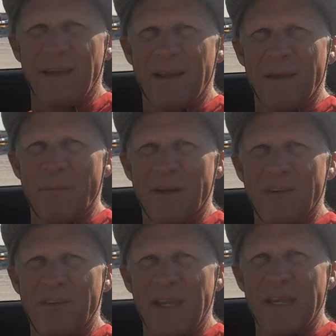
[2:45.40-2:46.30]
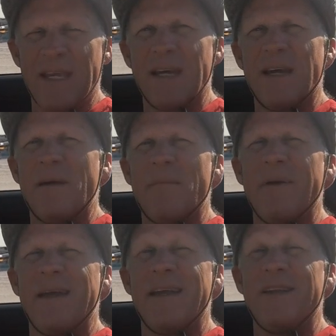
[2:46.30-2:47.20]
And I'm going to take him
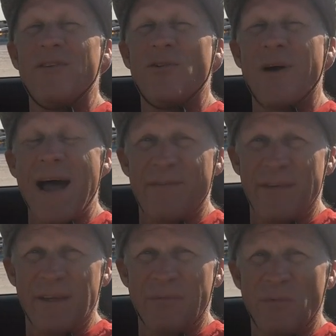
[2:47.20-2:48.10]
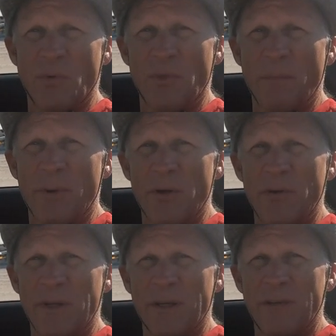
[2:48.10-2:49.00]
and drive him to where the
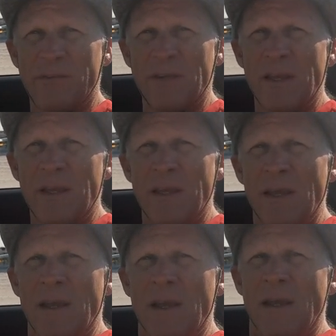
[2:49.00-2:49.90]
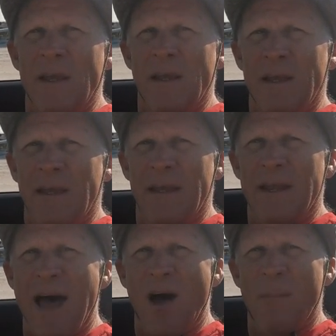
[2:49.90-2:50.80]
boat is in
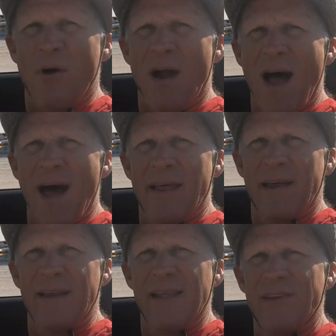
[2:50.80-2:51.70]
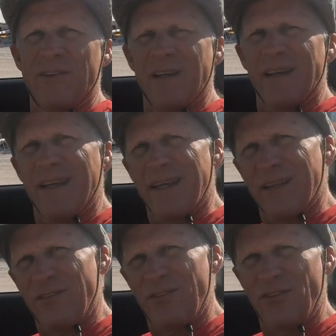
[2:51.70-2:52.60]
Islamorada, and he's going to
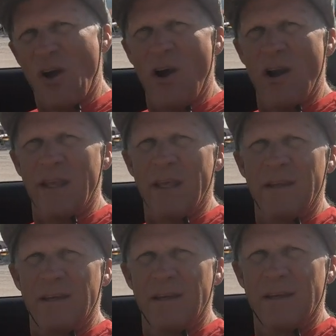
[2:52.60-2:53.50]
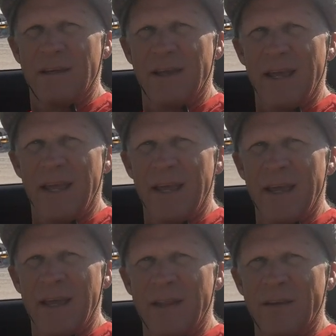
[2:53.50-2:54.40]
get started
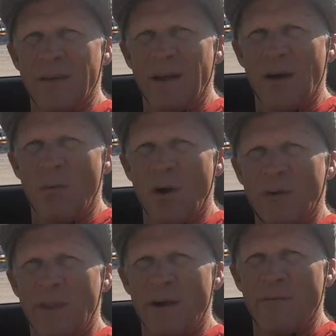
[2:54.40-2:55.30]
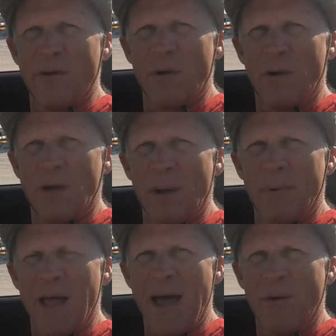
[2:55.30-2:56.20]
and uh, work there for a
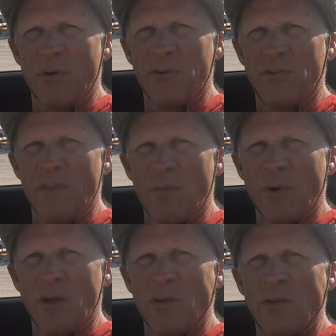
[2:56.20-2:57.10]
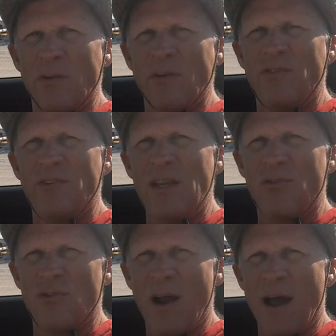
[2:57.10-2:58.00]
couple hours, and then we're going to do the sea
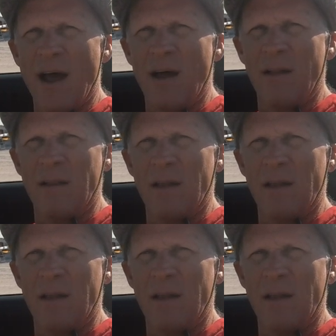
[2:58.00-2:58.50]
trial